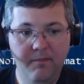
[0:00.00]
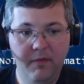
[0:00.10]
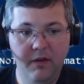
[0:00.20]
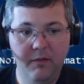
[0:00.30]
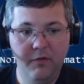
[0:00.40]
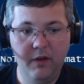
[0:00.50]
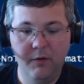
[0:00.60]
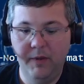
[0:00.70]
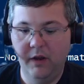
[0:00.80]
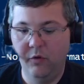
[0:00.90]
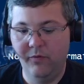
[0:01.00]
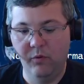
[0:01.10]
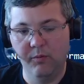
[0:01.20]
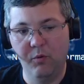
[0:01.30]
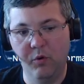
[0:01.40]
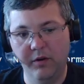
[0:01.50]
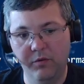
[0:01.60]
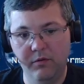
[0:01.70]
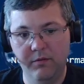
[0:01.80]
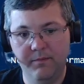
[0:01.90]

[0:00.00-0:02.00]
So that can be a useful reporting tool.